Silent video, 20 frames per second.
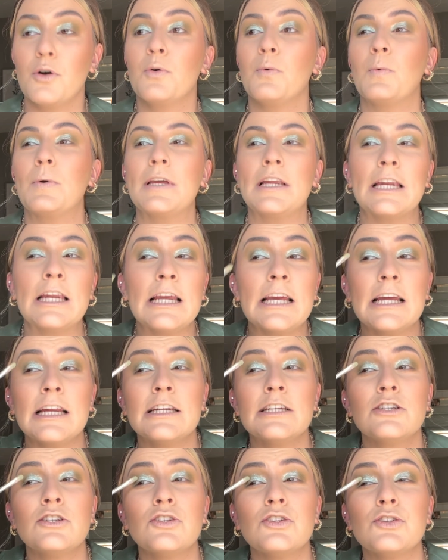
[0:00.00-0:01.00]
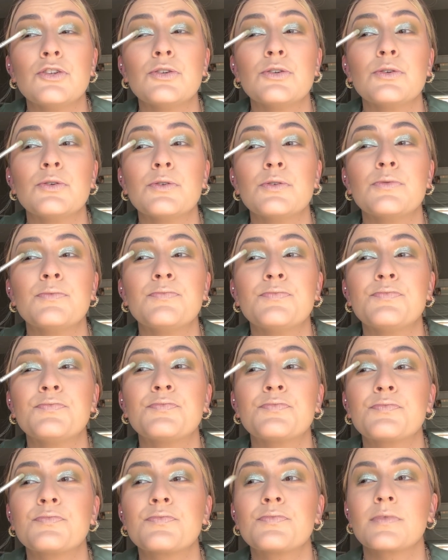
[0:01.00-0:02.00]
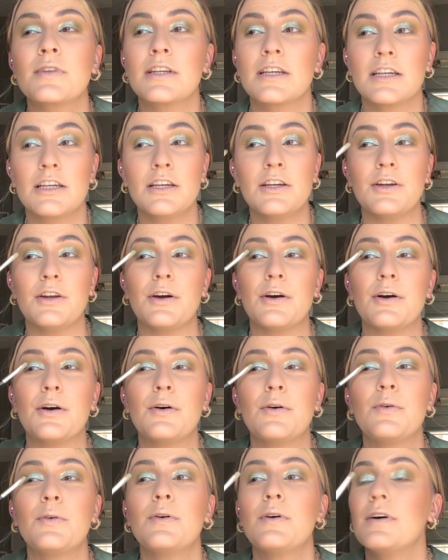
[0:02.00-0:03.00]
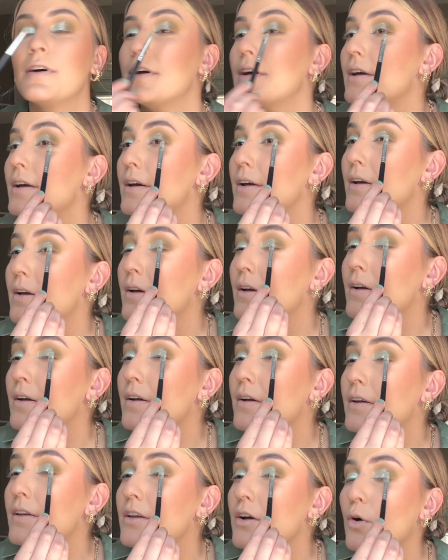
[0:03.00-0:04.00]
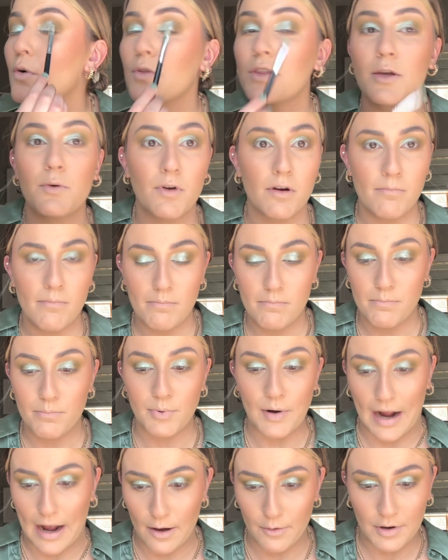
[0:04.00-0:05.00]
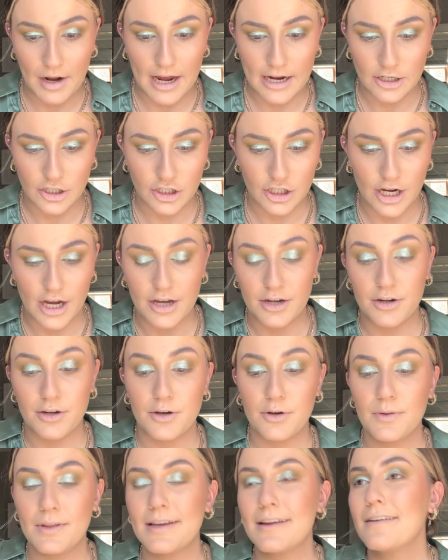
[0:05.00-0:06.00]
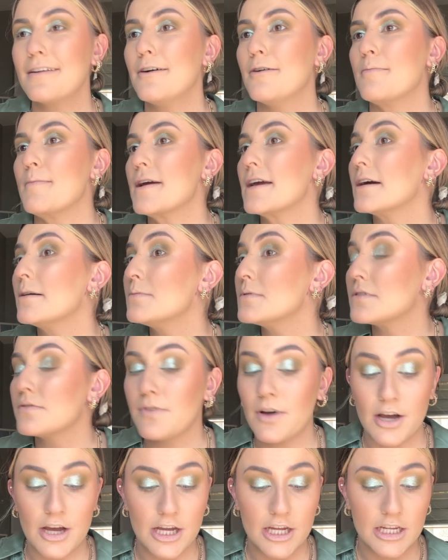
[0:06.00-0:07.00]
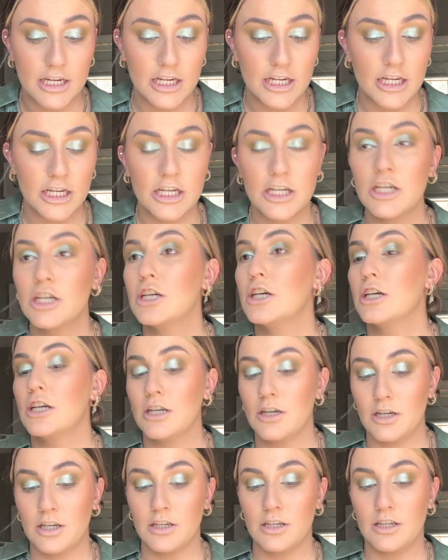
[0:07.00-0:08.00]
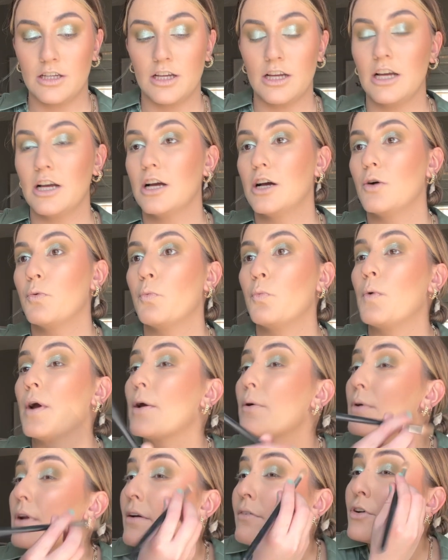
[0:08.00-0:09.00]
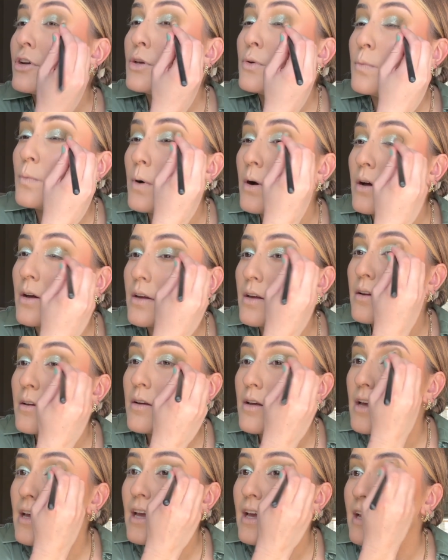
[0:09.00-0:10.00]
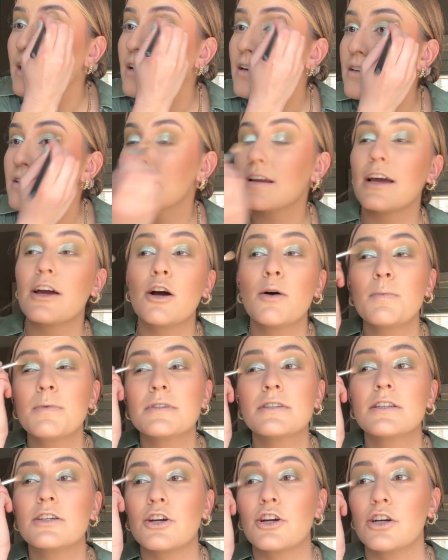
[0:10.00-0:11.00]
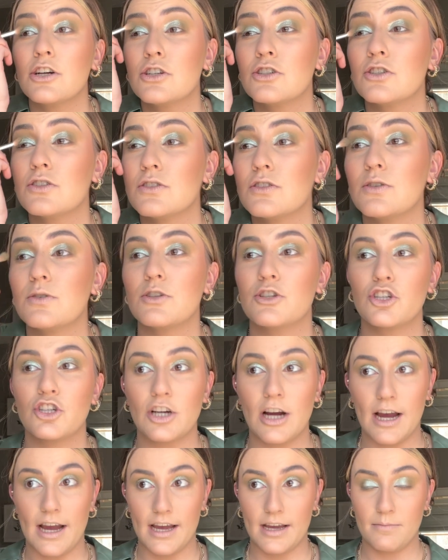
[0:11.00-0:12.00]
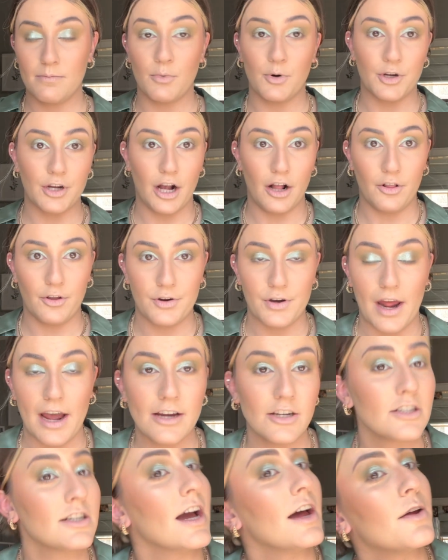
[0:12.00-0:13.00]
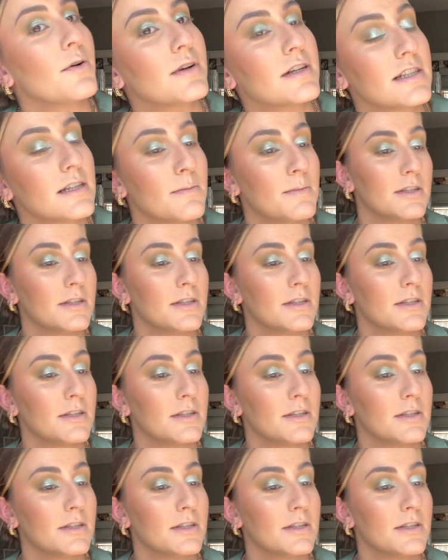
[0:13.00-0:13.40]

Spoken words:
we need to, you know, only wear brown eyeshadow. Like, no, makeup's fun. Wear whatever you want. And I hope this encourages you to try more colored eyeshadow because it could be